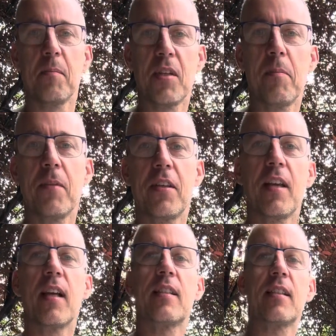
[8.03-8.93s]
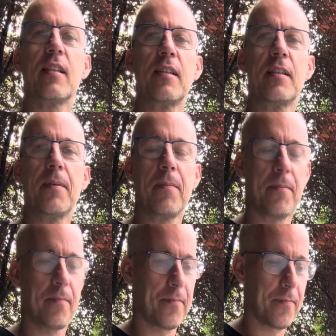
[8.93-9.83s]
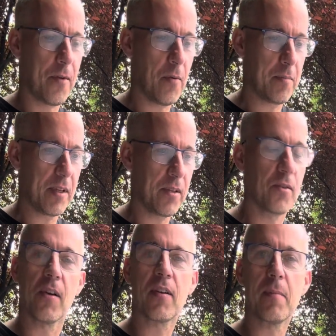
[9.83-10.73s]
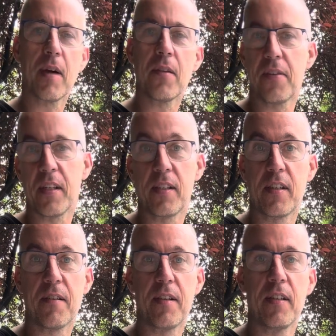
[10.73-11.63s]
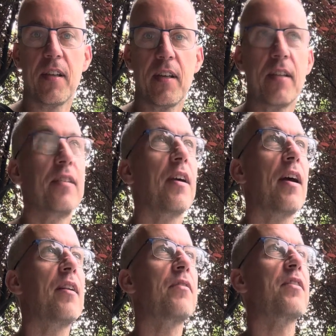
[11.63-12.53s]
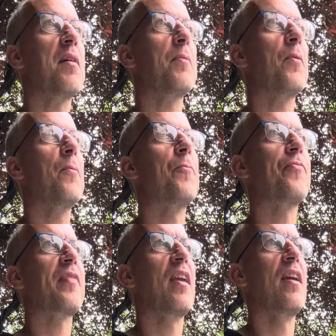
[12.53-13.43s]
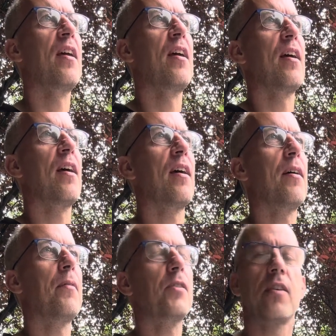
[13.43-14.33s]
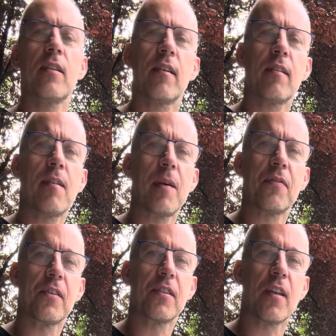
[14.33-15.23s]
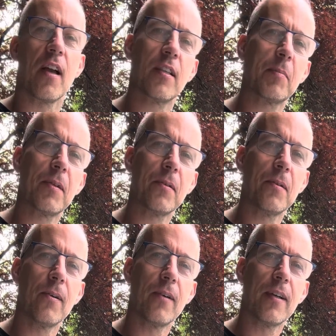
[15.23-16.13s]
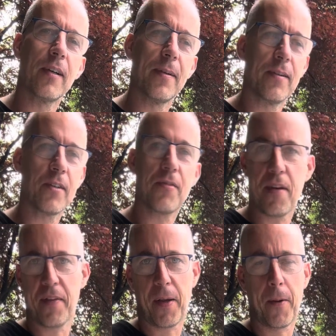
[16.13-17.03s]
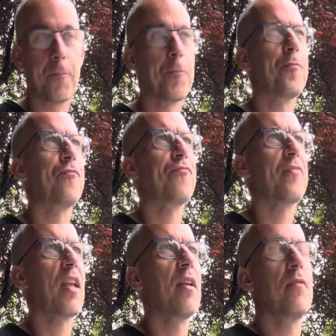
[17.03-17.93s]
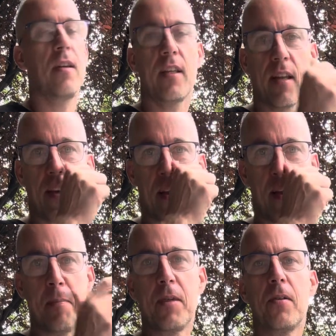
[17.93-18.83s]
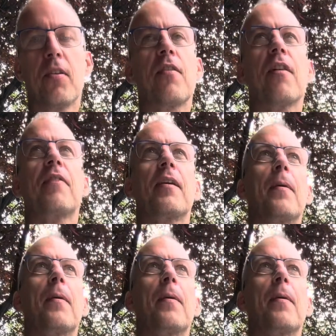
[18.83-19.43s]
up that you guys want me to talk about things here in China, for example. Which shall I talk about first, the hospital or the traffic? Well, let me do the traffic.